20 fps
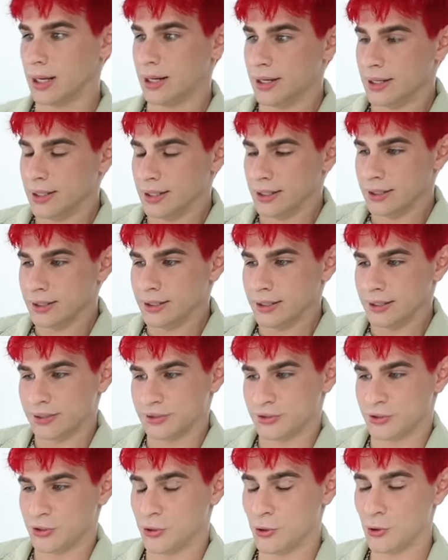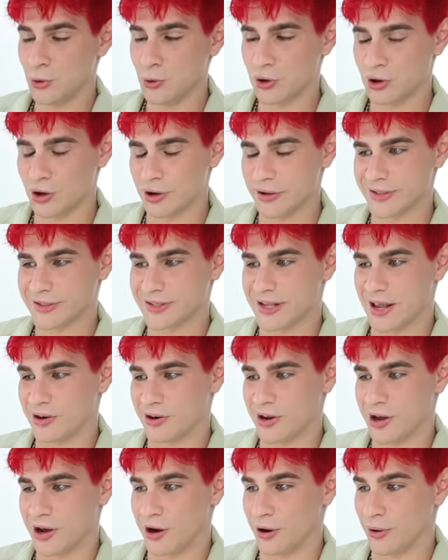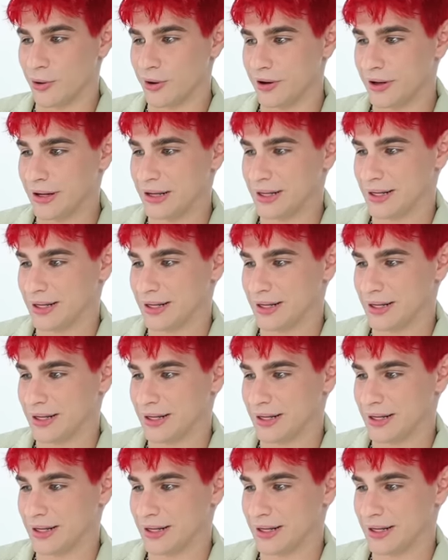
let's open them up. Two girls said no.